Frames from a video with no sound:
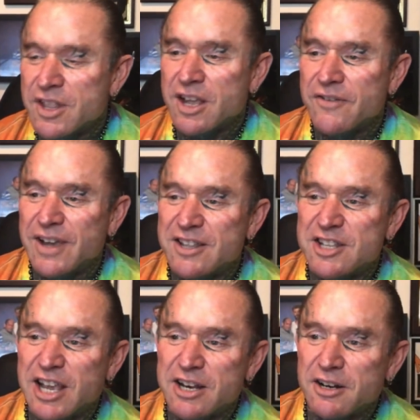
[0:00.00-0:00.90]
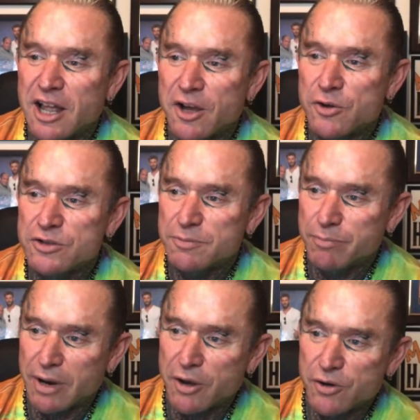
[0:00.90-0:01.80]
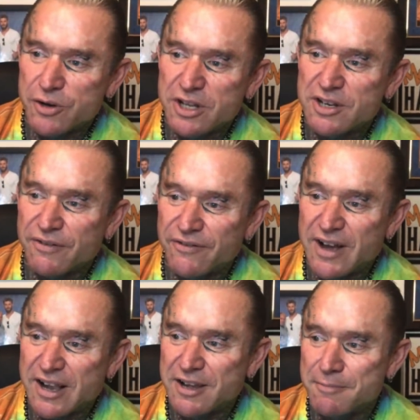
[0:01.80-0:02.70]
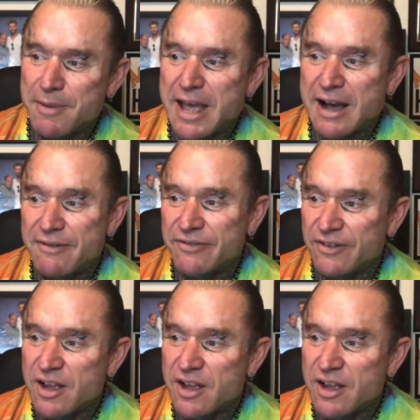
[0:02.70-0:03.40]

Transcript: though you've had ten loads blown in your fucking mouth,